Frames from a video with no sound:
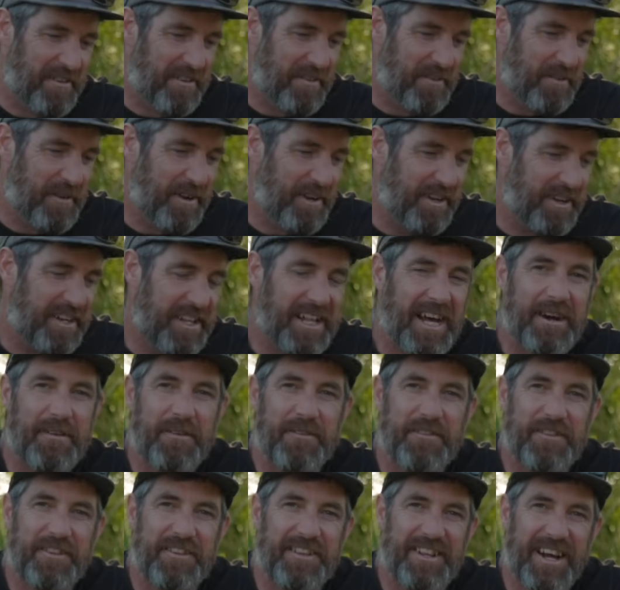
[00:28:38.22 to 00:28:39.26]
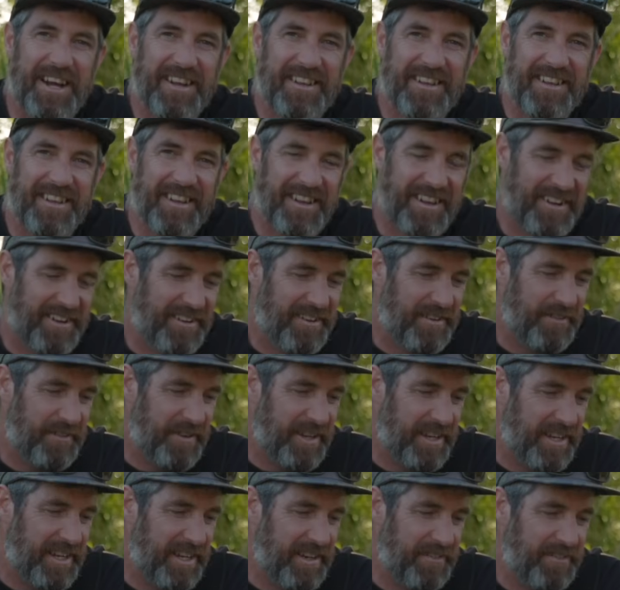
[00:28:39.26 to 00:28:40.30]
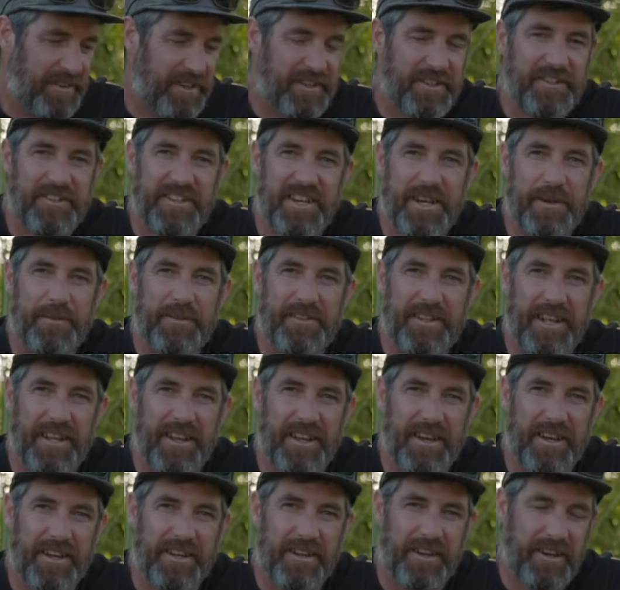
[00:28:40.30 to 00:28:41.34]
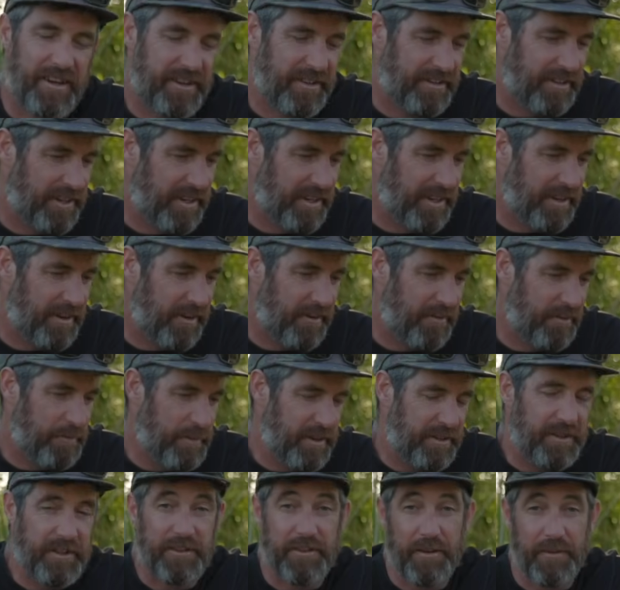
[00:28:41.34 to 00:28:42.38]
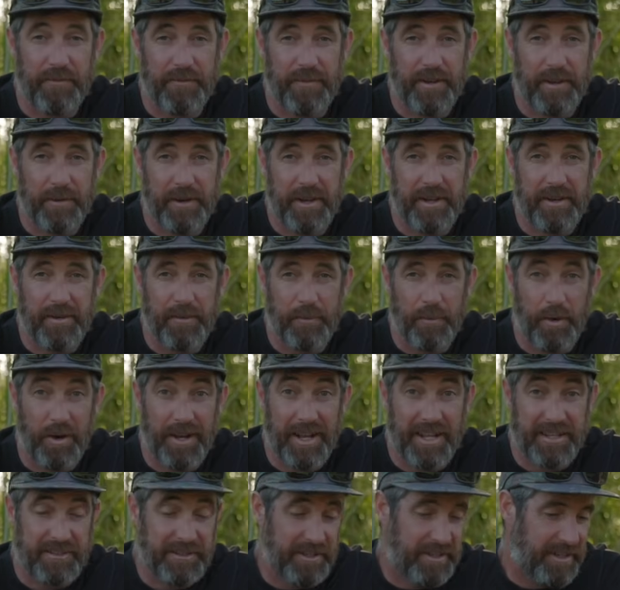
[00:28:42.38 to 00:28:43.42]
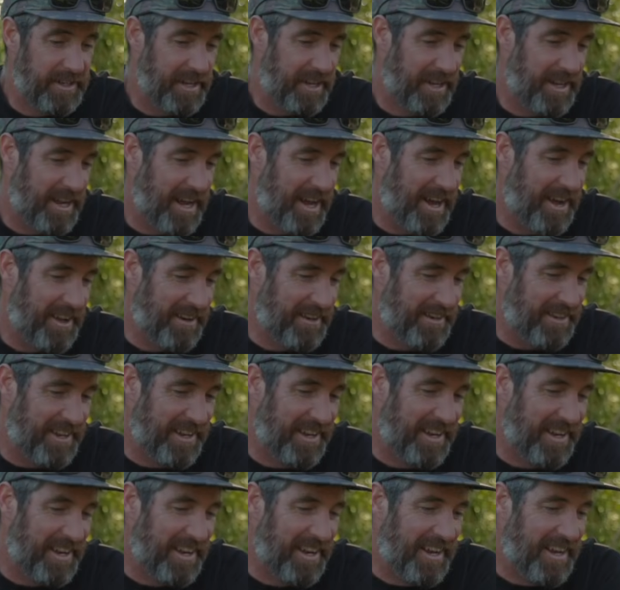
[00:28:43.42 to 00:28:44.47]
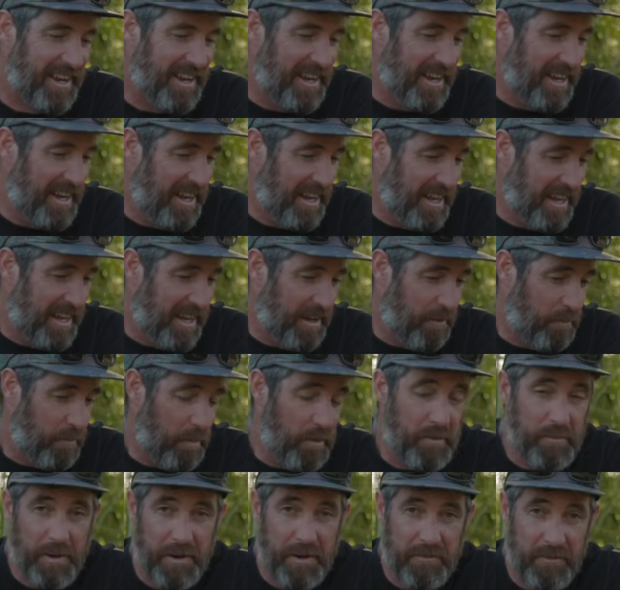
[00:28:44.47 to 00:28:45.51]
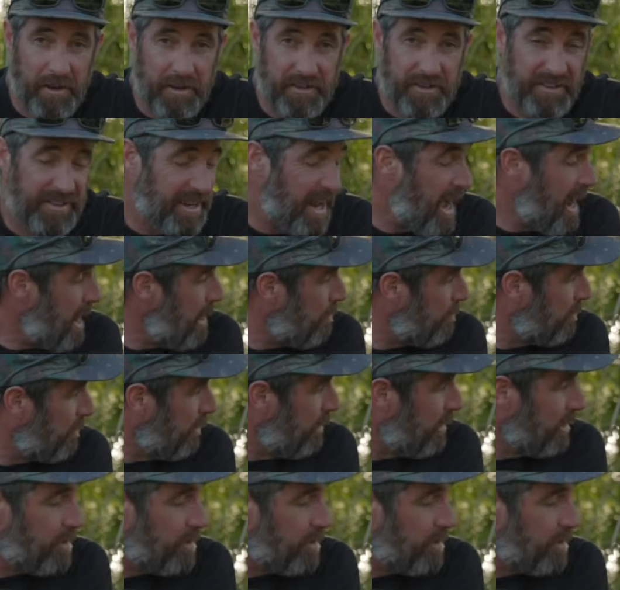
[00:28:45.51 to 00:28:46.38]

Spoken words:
Well, look at that, we've just had a lovely fish and chips dinner courtesy of Mr. John Flewin, what a legend. And one of my rods has absolutely